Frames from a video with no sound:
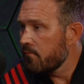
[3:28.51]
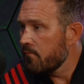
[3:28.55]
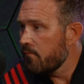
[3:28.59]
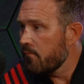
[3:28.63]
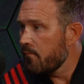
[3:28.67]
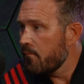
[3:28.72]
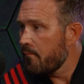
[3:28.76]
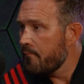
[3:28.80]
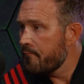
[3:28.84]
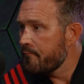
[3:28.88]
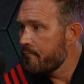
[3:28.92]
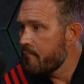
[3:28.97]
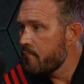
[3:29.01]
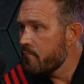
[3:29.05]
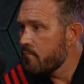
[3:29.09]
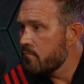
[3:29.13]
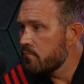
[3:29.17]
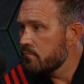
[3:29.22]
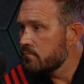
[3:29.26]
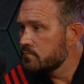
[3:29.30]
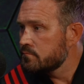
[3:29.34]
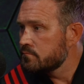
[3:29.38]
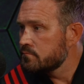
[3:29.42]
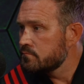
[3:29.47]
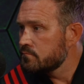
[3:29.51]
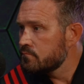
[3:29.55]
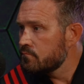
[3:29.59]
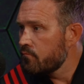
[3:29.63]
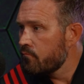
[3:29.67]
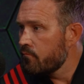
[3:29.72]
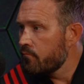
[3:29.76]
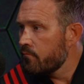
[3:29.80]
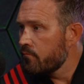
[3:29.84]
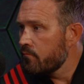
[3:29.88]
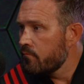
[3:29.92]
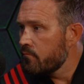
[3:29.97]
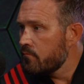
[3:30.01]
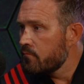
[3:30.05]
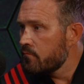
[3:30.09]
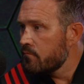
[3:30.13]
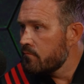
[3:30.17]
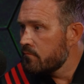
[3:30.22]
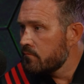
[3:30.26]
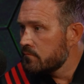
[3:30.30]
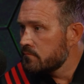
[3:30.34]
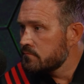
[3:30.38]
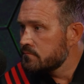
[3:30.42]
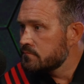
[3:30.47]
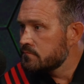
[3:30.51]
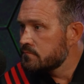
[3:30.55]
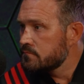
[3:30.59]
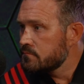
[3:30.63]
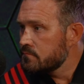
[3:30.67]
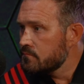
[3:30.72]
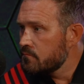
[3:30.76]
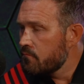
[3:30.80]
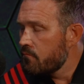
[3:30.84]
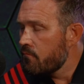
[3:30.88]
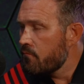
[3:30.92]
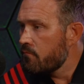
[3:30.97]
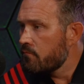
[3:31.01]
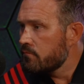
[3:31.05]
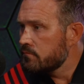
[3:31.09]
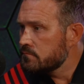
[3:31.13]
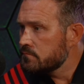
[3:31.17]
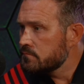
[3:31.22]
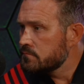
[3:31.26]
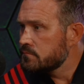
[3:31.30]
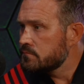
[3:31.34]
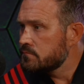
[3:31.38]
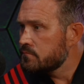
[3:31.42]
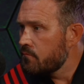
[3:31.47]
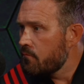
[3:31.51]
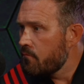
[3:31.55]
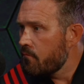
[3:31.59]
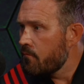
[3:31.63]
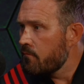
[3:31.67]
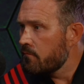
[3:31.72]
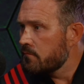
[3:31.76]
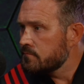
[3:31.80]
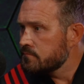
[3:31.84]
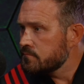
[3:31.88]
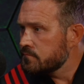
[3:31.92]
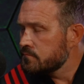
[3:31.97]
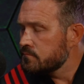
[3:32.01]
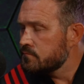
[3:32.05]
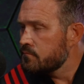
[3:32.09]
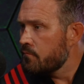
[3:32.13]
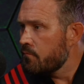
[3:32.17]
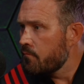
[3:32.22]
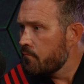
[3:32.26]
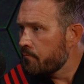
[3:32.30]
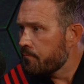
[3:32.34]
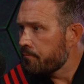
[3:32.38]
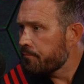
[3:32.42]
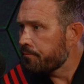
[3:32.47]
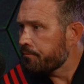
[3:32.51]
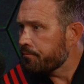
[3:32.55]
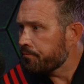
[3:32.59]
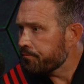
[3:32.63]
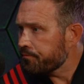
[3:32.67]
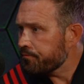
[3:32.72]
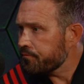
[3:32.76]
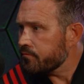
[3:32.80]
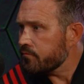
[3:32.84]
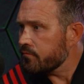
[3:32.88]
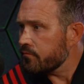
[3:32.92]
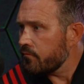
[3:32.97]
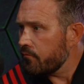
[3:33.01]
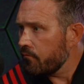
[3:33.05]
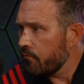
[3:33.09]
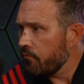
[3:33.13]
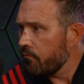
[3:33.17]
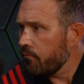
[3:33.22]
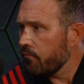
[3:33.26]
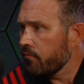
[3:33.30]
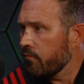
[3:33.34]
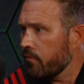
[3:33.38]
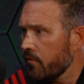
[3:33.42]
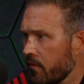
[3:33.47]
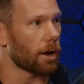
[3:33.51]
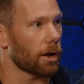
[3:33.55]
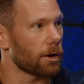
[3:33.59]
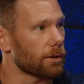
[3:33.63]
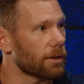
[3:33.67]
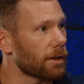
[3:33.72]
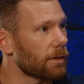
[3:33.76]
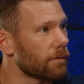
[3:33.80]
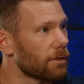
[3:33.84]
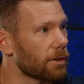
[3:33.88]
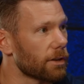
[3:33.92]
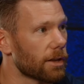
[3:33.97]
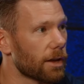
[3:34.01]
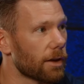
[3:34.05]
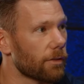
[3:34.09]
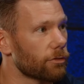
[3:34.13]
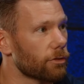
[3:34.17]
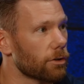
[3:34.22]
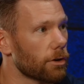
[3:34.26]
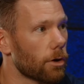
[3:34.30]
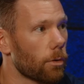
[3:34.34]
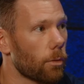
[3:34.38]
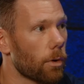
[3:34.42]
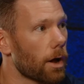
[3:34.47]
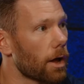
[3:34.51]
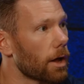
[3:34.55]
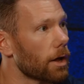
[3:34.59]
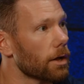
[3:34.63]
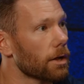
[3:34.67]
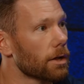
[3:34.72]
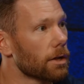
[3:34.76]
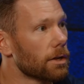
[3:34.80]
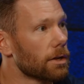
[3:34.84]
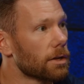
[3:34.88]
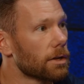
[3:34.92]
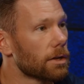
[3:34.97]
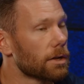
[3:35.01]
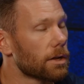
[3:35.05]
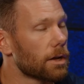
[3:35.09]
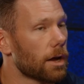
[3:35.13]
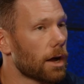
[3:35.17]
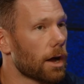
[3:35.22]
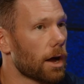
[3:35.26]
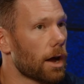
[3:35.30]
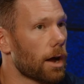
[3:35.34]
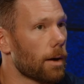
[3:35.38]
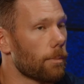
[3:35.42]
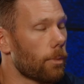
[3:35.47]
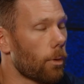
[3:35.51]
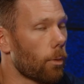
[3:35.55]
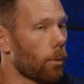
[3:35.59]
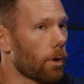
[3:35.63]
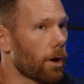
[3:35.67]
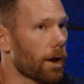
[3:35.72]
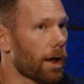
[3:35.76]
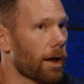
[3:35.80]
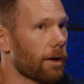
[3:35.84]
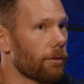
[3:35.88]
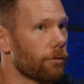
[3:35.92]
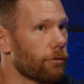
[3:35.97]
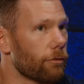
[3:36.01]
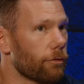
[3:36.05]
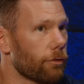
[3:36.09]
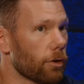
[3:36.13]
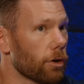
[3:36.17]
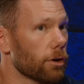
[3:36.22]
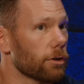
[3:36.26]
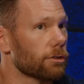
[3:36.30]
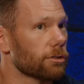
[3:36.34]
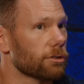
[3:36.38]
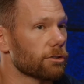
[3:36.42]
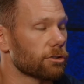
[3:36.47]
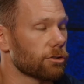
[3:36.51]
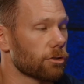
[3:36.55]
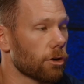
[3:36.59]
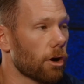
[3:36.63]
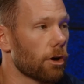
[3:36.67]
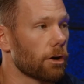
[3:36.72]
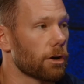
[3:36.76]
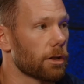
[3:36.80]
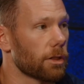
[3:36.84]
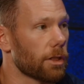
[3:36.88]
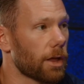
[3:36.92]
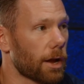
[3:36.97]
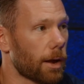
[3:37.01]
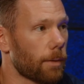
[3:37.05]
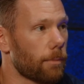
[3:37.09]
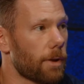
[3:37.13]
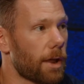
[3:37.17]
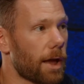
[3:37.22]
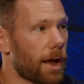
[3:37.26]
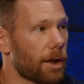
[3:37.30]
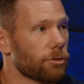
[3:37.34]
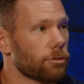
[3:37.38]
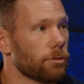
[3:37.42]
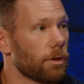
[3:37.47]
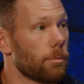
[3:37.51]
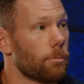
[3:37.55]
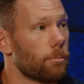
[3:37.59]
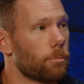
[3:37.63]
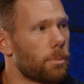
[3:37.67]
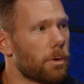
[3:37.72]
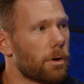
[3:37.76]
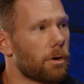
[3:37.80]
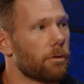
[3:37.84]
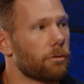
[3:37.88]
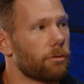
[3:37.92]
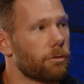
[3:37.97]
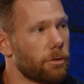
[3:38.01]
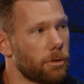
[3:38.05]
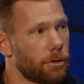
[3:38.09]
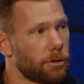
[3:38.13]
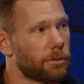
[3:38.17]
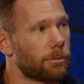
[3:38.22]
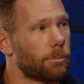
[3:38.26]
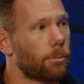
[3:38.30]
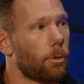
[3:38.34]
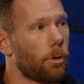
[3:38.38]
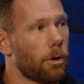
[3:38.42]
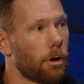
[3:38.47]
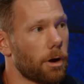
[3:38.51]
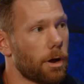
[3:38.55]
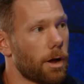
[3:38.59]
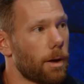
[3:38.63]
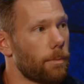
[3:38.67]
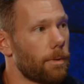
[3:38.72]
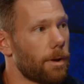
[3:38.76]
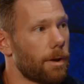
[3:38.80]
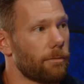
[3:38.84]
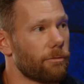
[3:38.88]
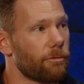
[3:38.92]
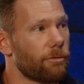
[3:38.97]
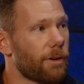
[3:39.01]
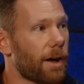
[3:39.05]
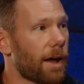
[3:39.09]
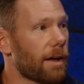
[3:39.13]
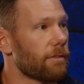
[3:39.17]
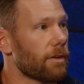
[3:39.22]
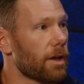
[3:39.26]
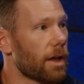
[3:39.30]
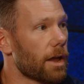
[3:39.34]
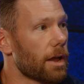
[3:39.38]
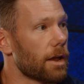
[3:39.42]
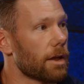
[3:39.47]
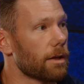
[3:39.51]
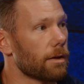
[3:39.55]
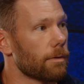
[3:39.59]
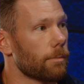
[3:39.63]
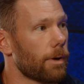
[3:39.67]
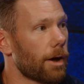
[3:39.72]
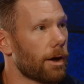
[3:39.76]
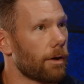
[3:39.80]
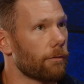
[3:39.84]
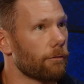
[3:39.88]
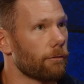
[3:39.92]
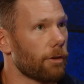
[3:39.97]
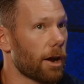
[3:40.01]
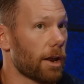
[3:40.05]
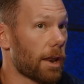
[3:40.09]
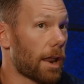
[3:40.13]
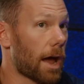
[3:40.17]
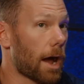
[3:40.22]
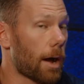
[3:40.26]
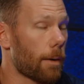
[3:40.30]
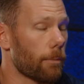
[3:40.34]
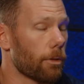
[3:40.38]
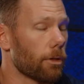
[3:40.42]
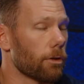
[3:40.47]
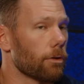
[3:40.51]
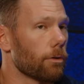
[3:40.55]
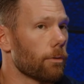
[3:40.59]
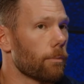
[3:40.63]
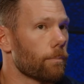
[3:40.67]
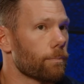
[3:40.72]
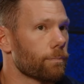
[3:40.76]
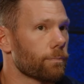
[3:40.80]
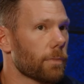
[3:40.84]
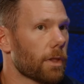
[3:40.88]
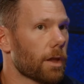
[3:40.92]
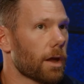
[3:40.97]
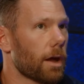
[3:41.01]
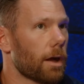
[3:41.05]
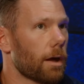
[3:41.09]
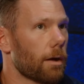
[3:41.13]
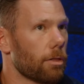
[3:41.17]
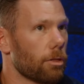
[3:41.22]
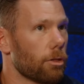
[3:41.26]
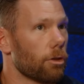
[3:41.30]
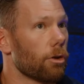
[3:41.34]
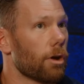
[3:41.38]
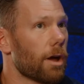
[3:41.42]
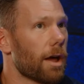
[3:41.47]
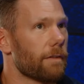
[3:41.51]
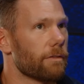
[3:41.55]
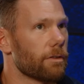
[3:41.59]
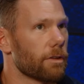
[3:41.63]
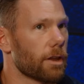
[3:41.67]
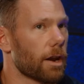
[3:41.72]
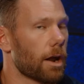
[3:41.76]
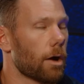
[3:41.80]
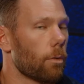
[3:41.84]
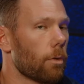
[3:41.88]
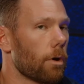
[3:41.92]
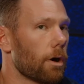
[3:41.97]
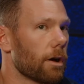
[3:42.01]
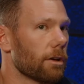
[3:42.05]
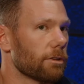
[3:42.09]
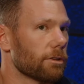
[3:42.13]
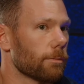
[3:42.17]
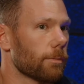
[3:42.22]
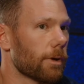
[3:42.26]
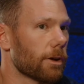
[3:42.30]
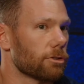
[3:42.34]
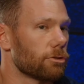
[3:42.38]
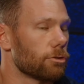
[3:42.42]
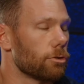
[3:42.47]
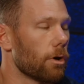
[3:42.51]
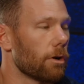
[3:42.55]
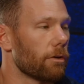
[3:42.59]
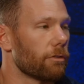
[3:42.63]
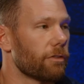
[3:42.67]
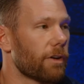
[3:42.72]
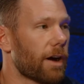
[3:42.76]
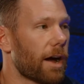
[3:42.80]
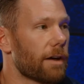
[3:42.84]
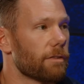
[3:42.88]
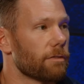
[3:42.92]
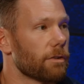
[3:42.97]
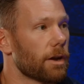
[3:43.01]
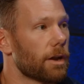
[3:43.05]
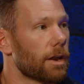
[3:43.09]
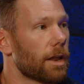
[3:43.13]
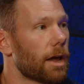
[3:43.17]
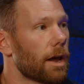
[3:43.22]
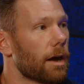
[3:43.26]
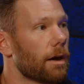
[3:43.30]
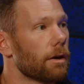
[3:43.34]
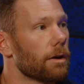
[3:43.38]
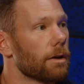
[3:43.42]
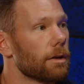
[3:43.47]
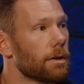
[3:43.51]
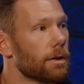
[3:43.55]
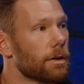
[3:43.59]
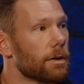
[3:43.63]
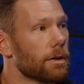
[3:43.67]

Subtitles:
have some natural proclivity to it, and I don't know where that comes from. Just some, God-given gift in a way. But when I first started, I'm naturally built for the sport. I'm 5'8". Right now, I'm a little heavier than I was. I'm about 205 right now.